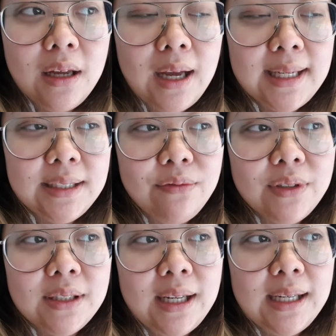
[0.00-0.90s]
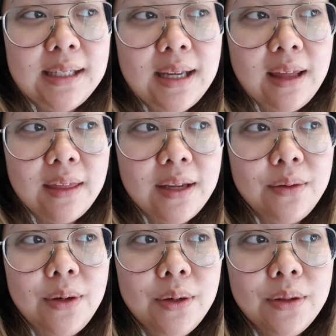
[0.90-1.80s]
I did realize, I think
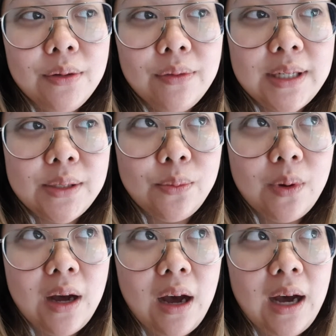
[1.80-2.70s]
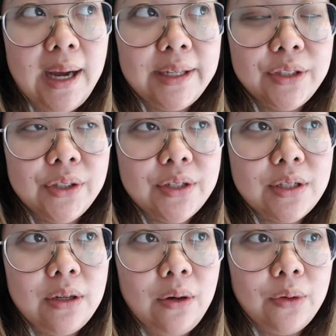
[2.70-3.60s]
the reason why I chose
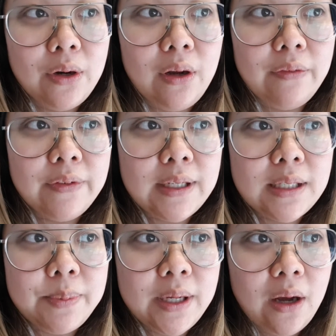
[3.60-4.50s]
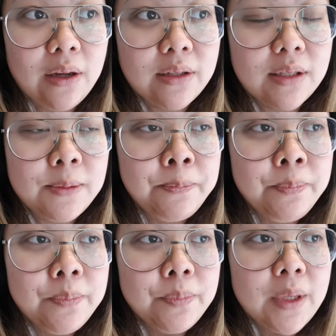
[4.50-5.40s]
to hold it off is because
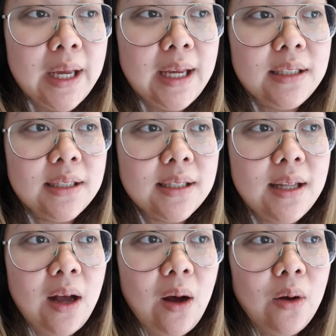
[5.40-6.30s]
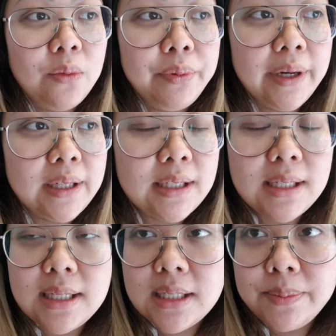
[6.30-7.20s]
it's just the whole
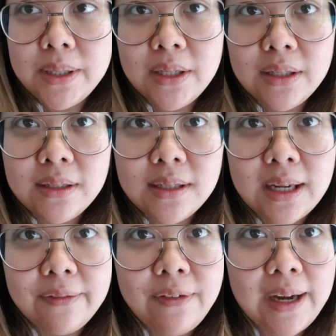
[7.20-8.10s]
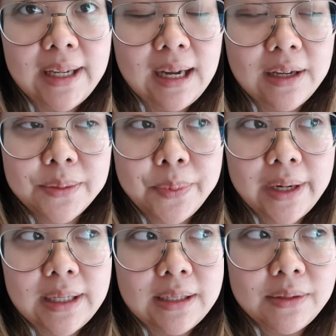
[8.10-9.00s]
pregnancy experience, like finding out I was
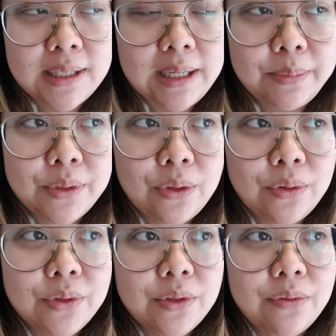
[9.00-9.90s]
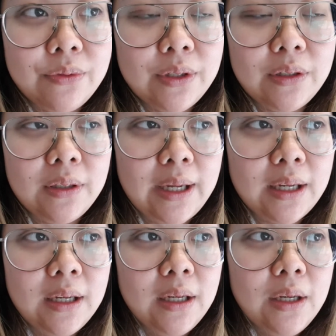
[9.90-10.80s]
pregnant, it seemed so surreal.
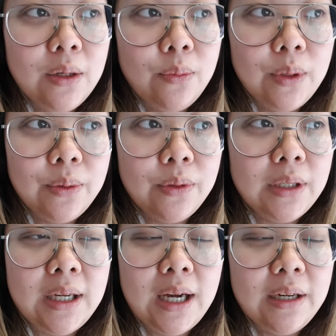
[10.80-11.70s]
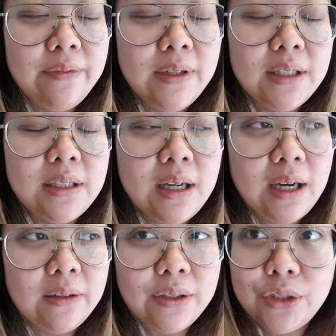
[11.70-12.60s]
Like, we were kind of in
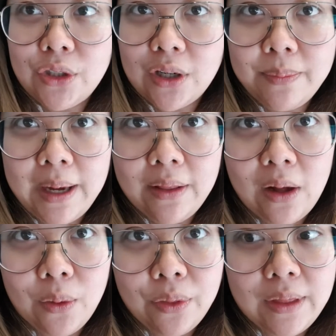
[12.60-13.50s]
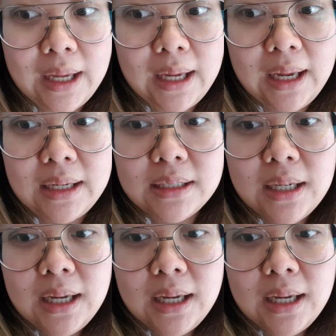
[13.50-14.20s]
denial and shock about the whole thing. And